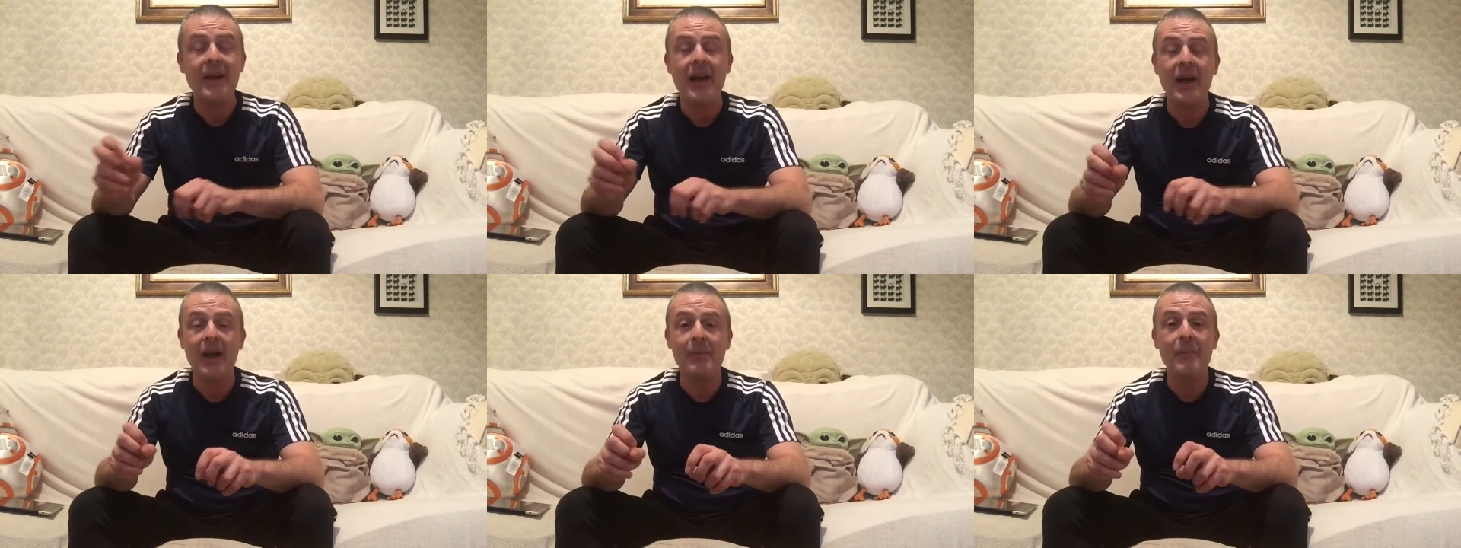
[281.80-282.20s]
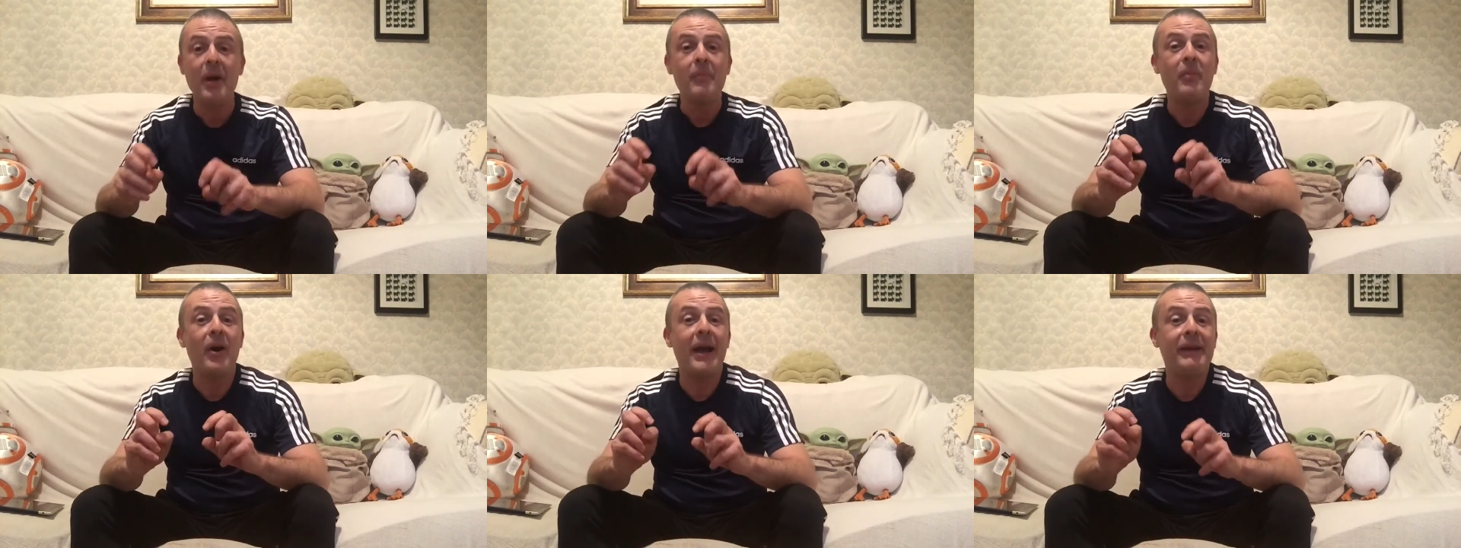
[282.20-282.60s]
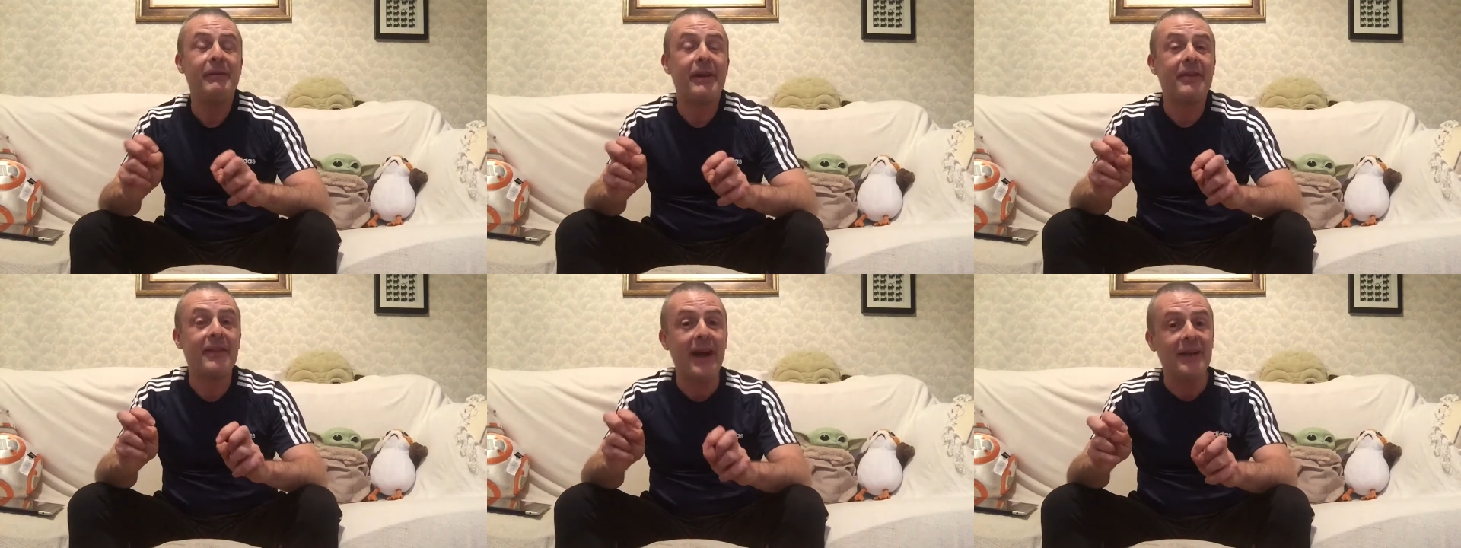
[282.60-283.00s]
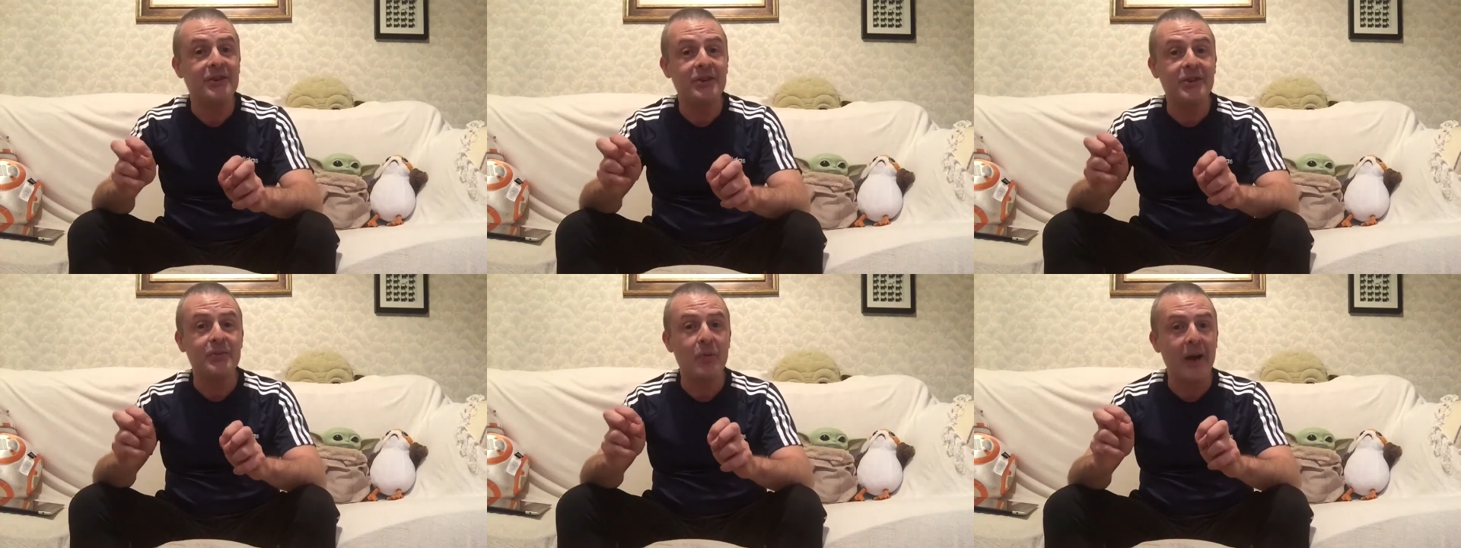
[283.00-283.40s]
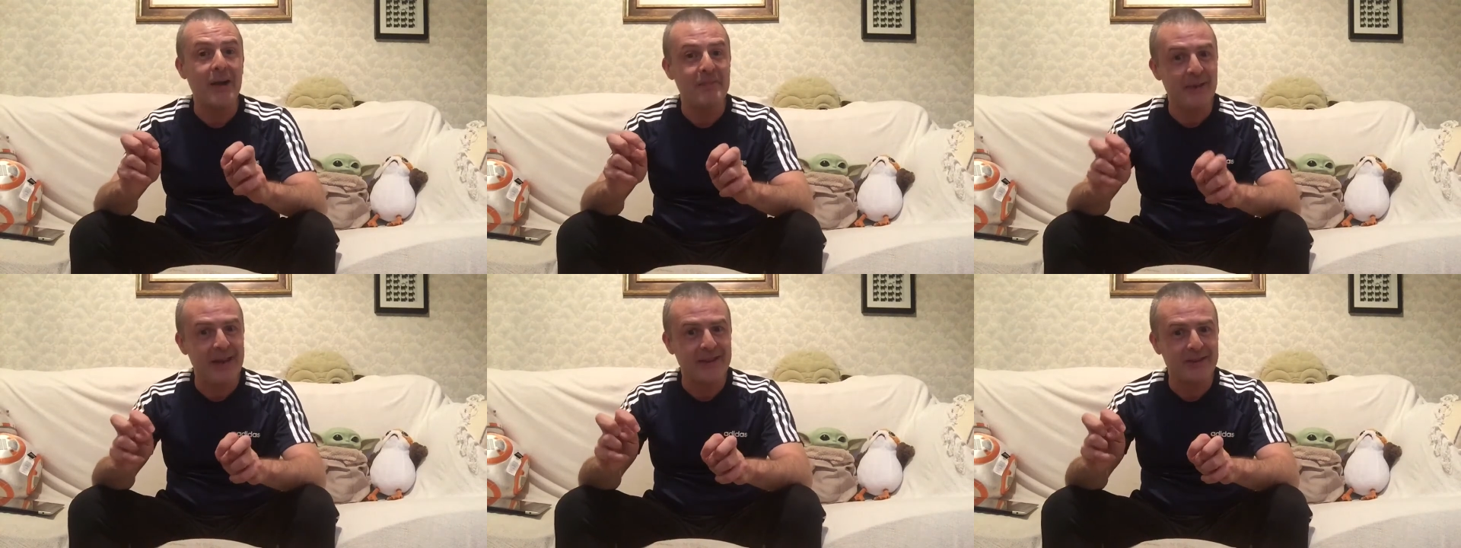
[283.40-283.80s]
Um, but anyway, that is just what I
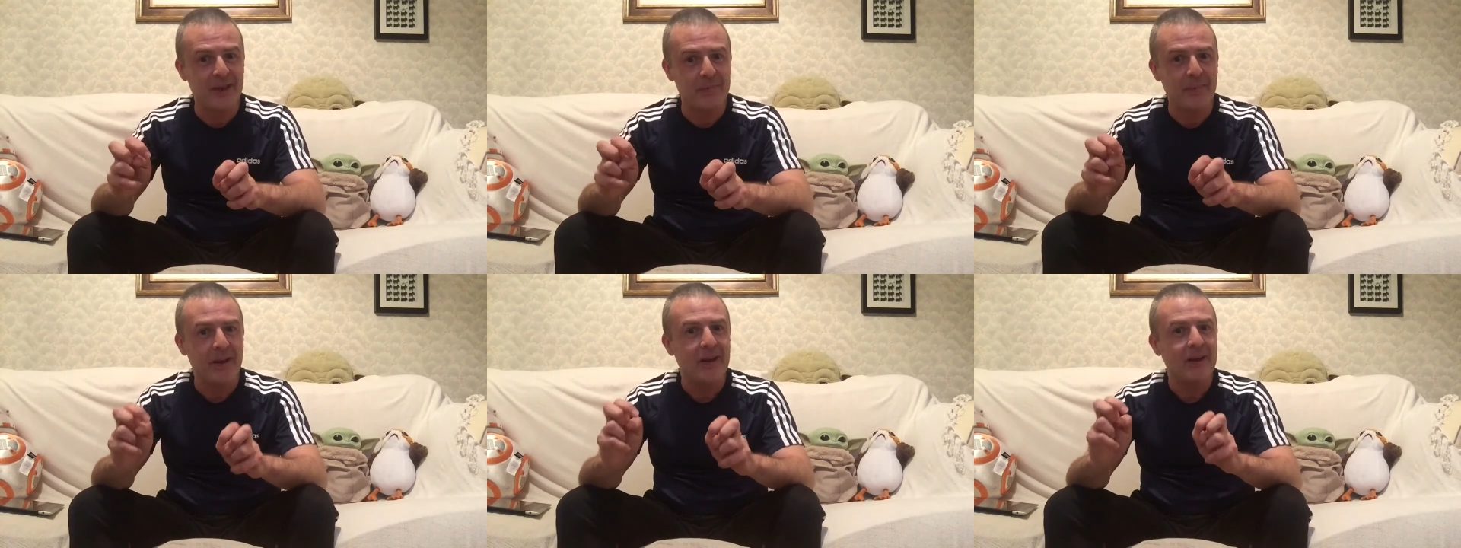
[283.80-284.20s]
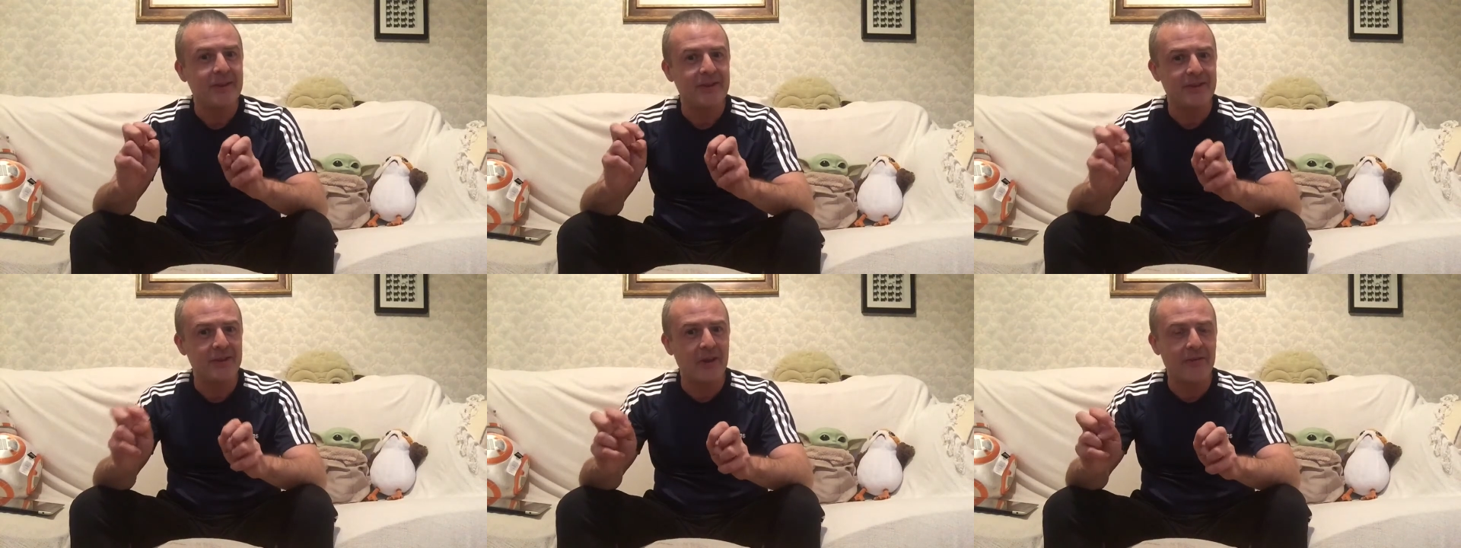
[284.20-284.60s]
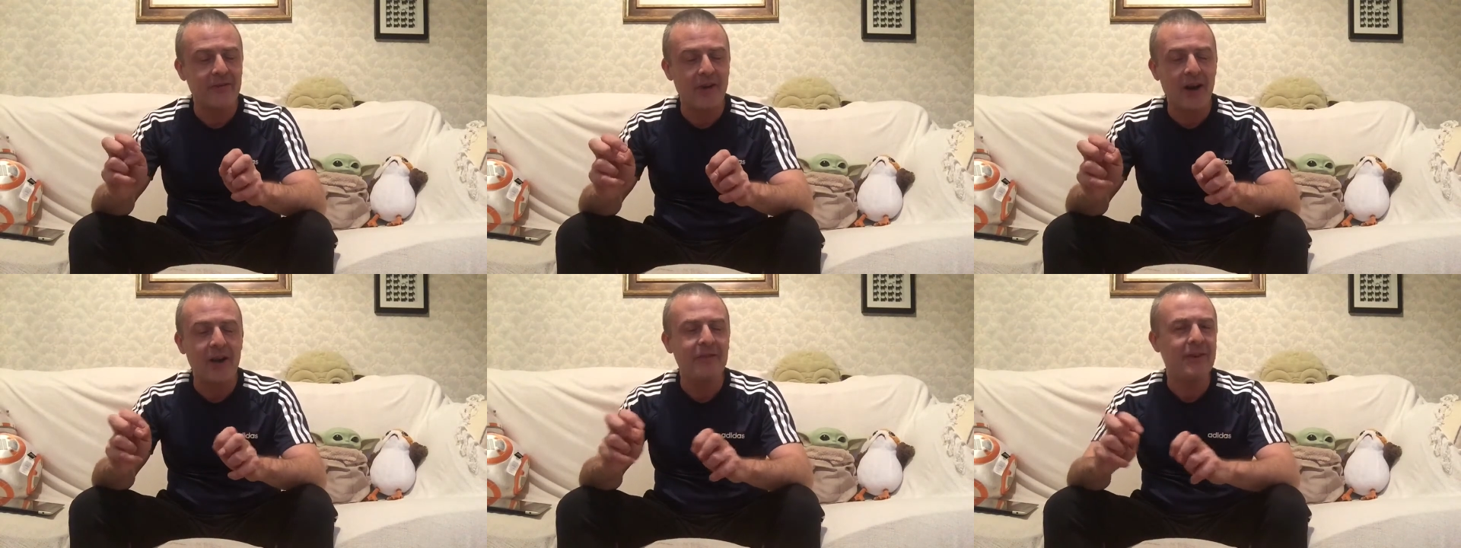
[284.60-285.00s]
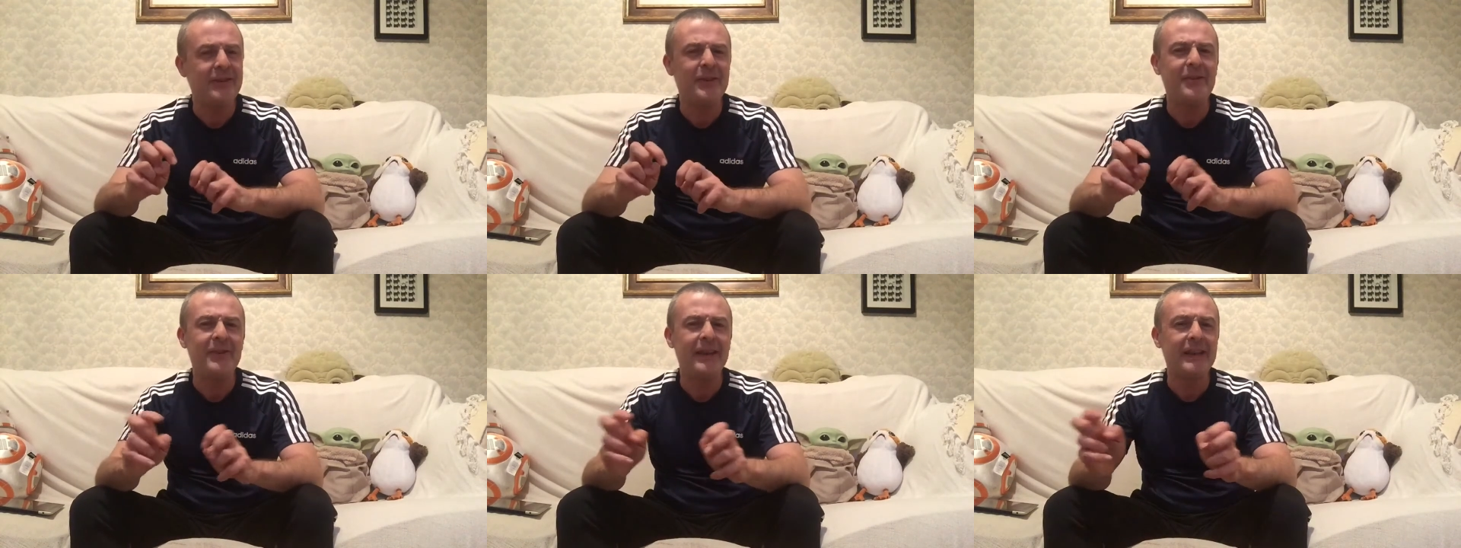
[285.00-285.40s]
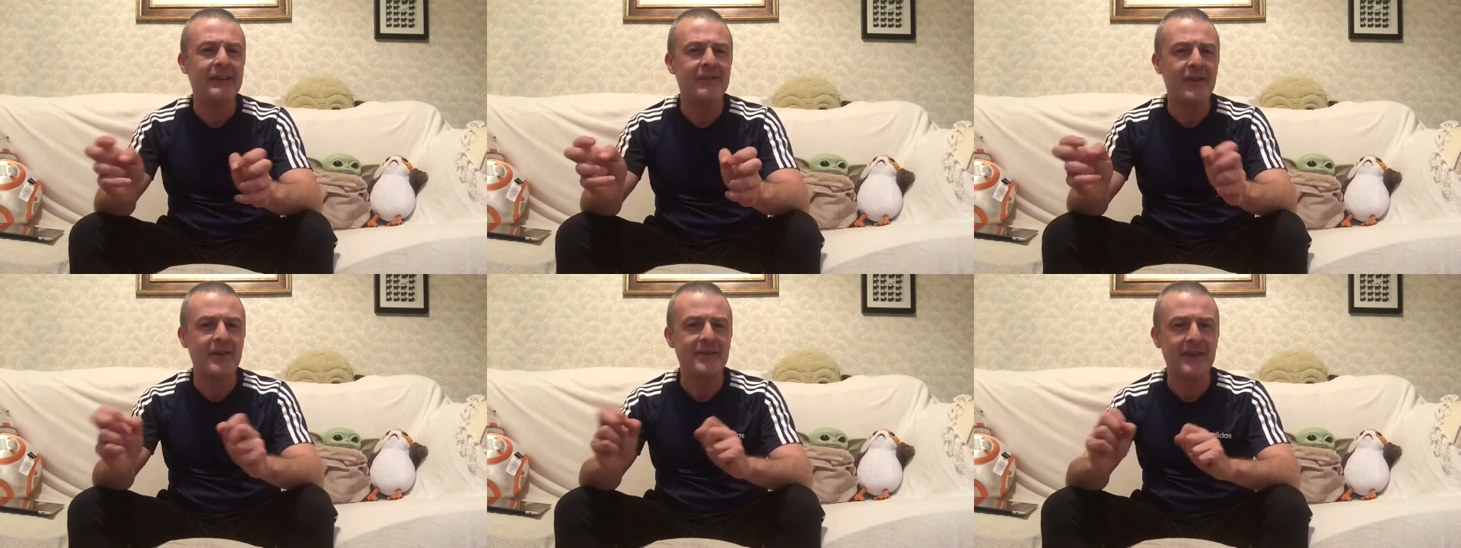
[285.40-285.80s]
picked up so far. If I do think of
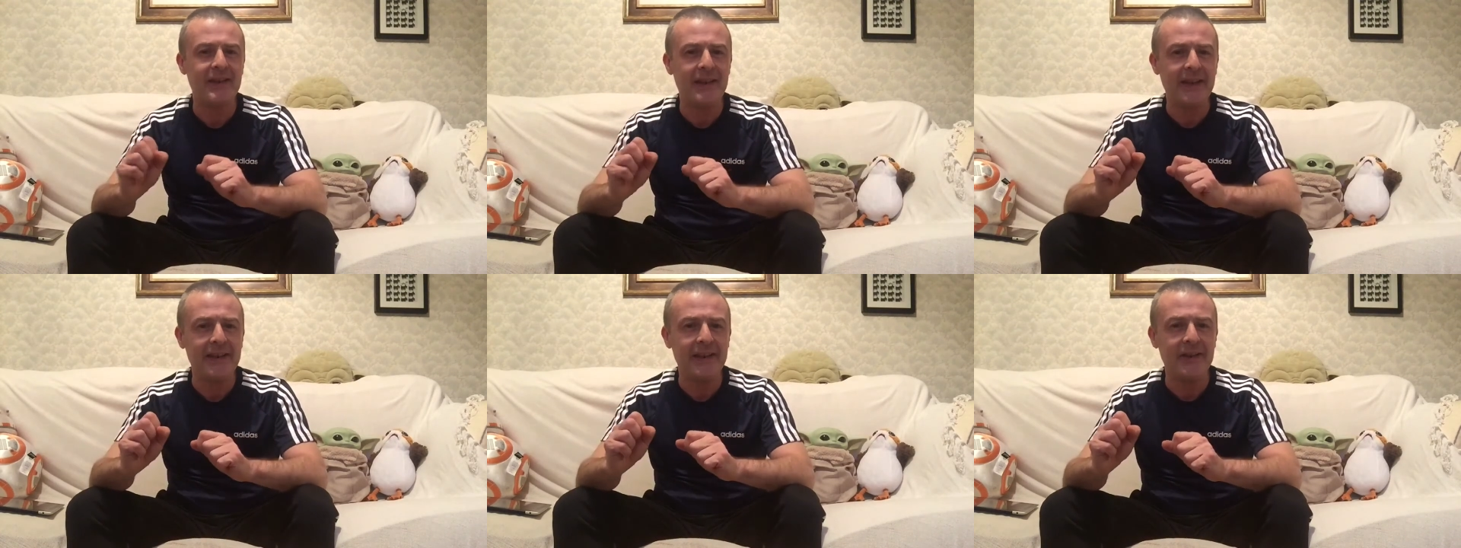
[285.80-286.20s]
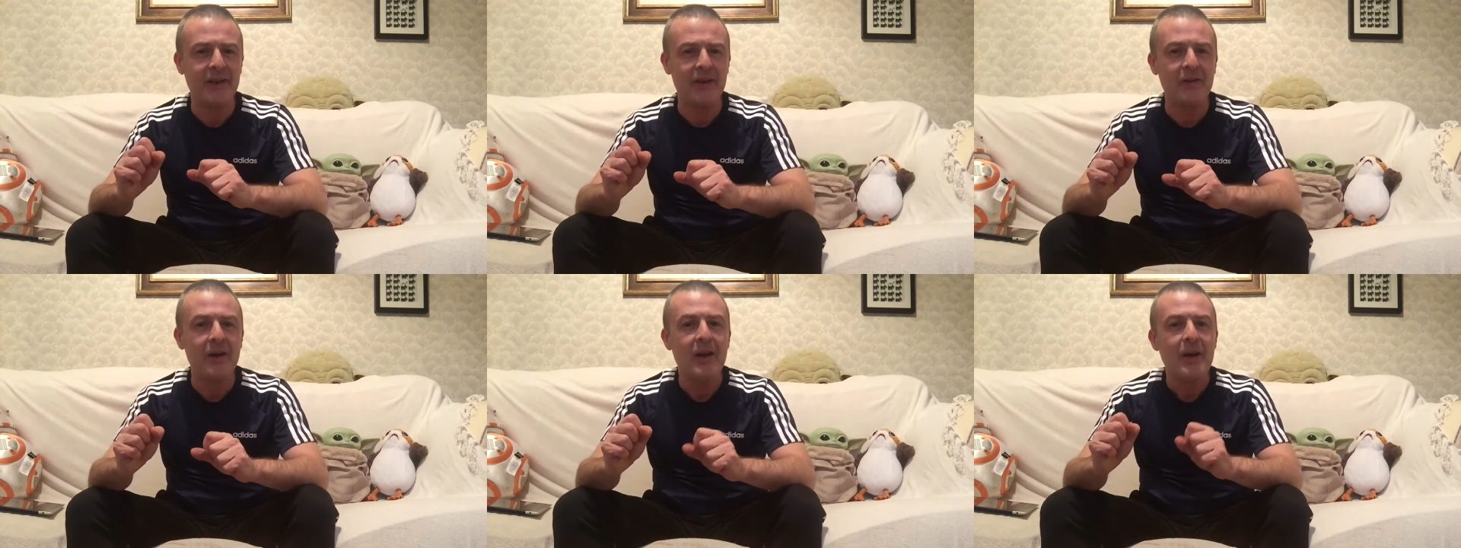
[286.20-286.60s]
others, I'll let you know.